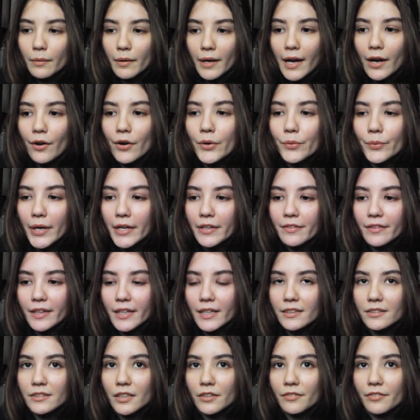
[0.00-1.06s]
how I write
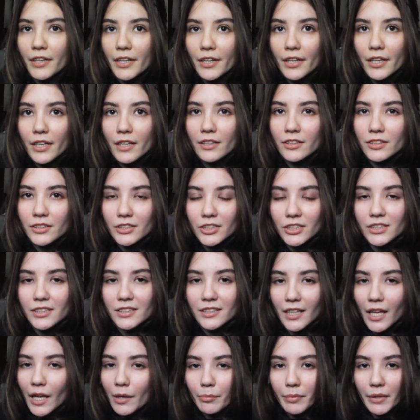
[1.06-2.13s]
things are very just
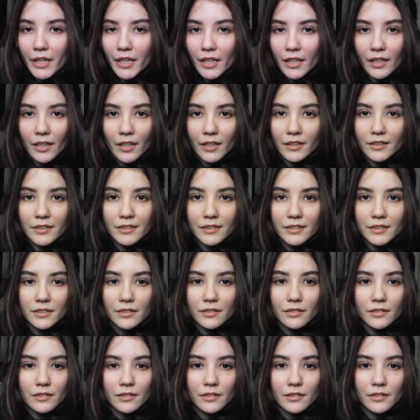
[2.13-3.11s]
sloppy, and